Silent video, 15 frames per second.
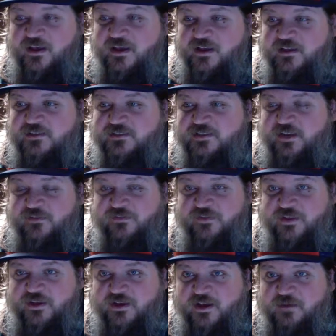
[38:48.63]
is
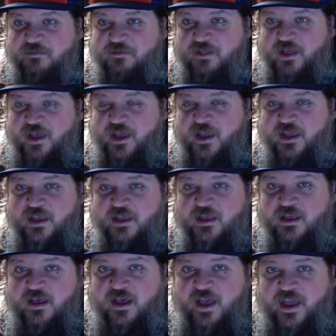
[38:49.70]
definitely a play.
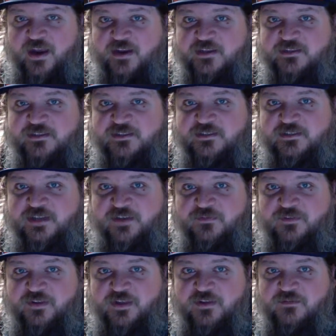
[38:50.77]
Ennis is
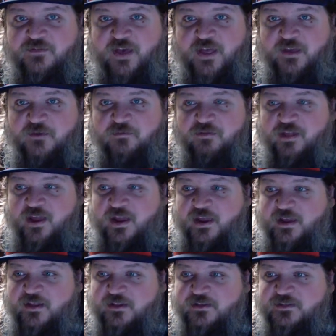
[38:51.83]
definitely a value play.
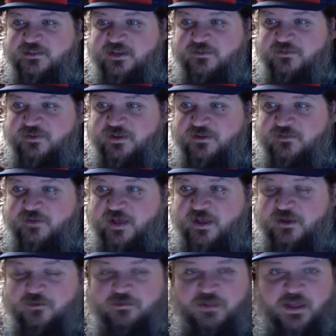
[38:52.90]
Hill is definitely a
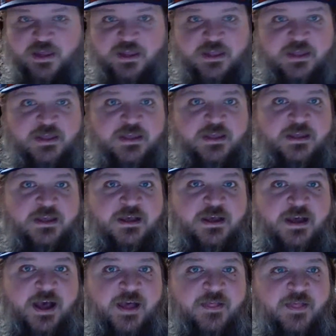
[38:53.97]
value play.
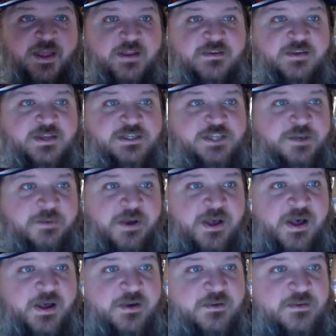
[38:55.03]
I like TJ
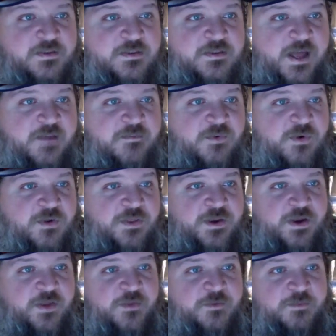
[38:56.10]
McConnell a lot more
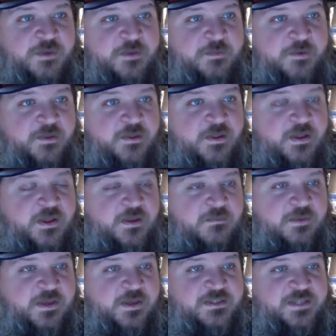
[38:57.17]
than other people
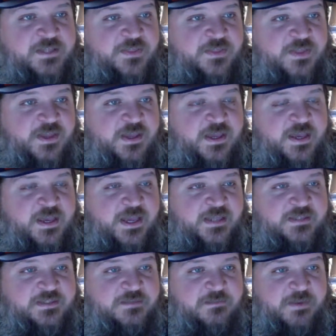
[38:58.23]
because I think he
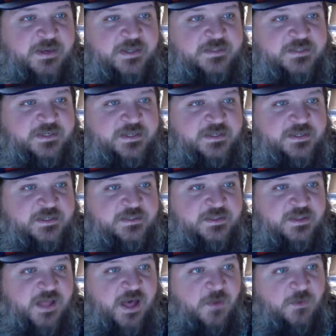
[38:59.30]
gets the minutes and he does a
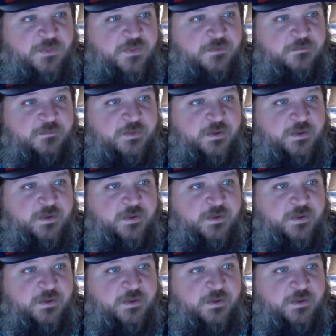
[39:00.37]
lot with them.